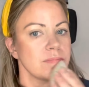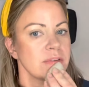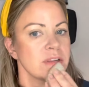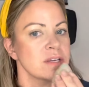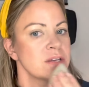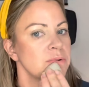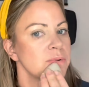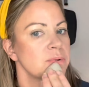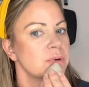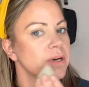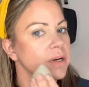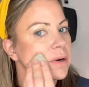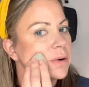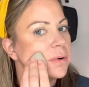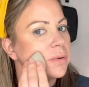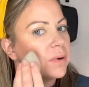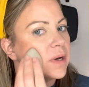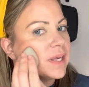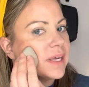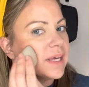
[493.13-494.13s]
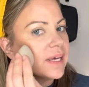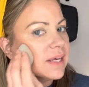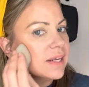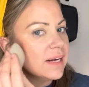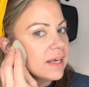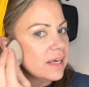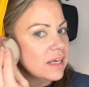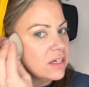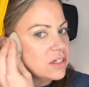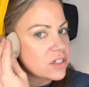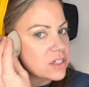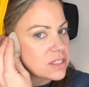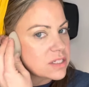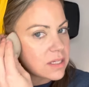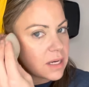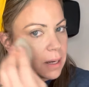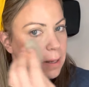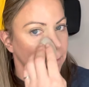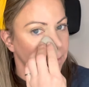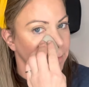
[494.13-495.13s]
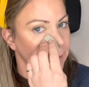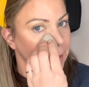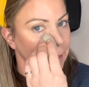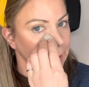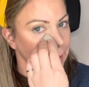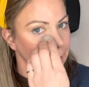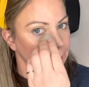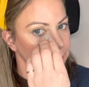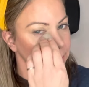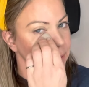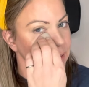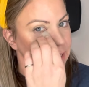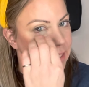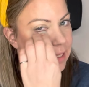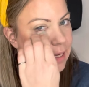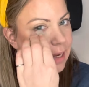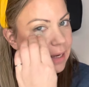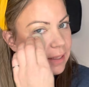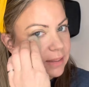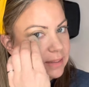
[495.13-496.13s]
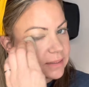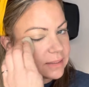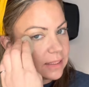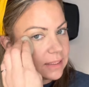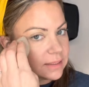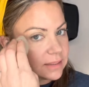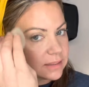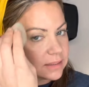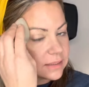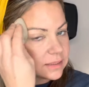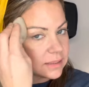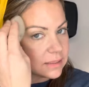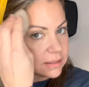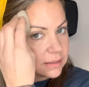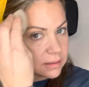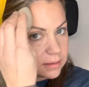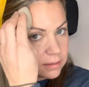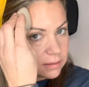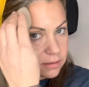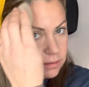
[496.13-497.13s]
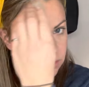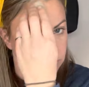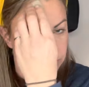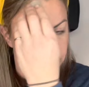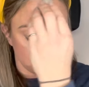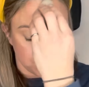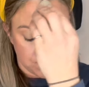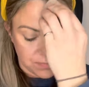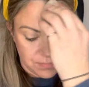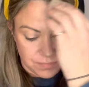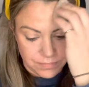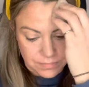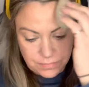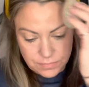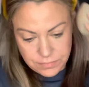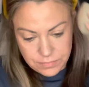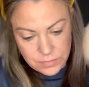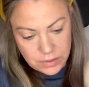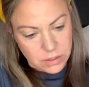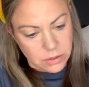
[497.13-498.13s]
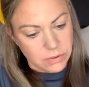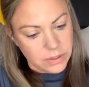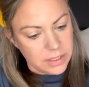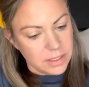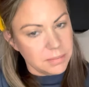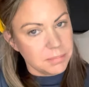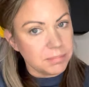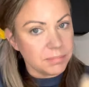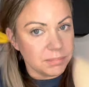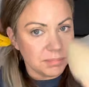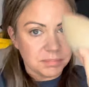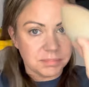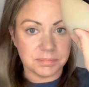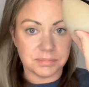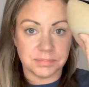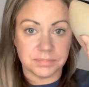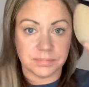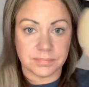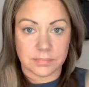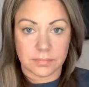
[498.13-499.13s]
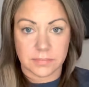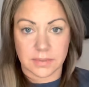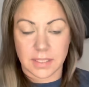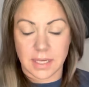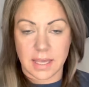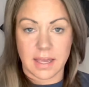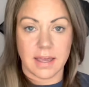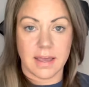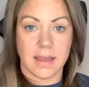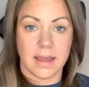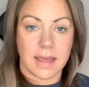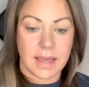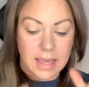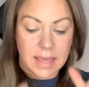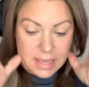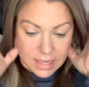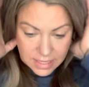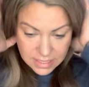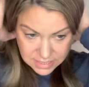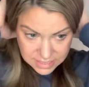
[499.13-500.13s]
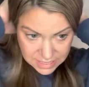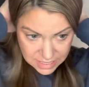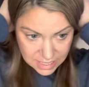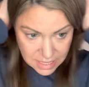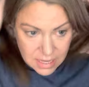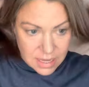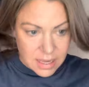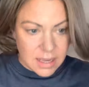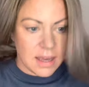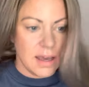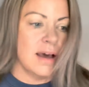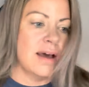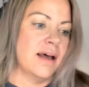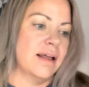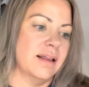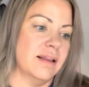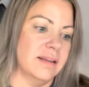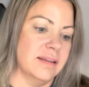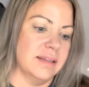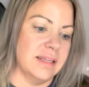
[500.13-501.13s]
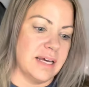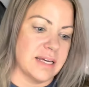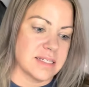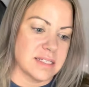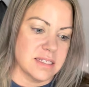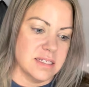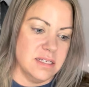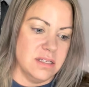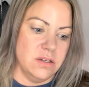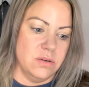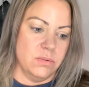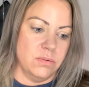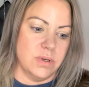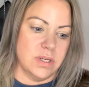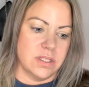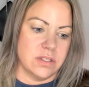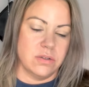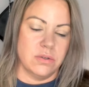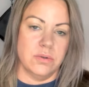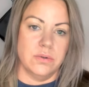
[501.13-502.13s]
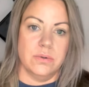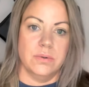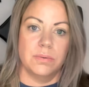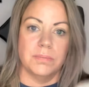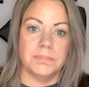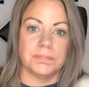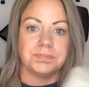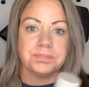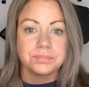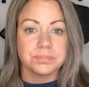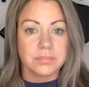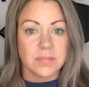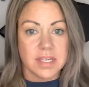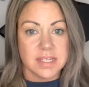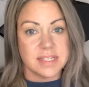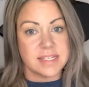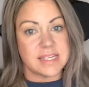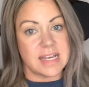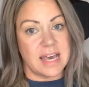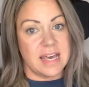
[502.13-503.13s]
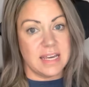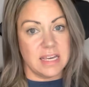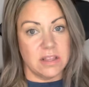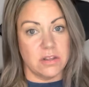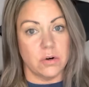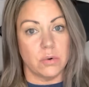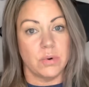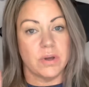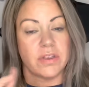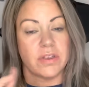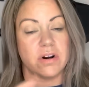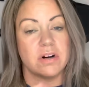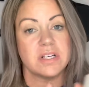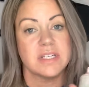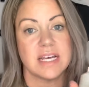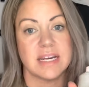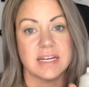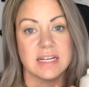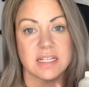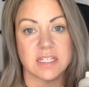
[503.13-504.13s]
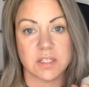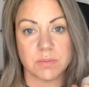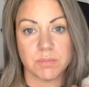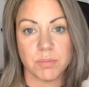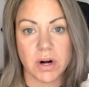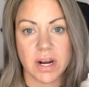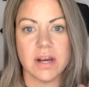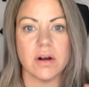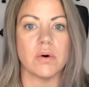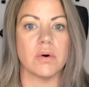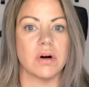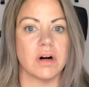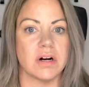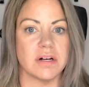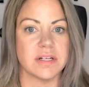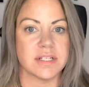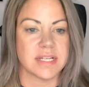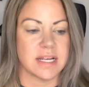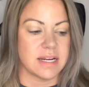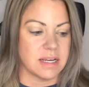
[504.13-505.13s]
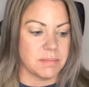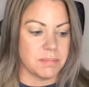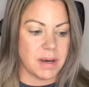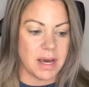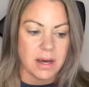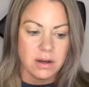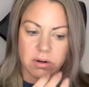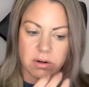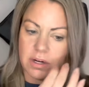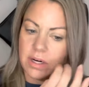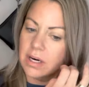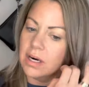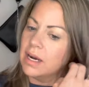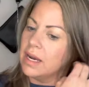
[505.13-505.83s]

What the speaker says: You want to go in and just kind of pick up any excess cream. And lastly, you want to set either with our setting spray or our setting powder.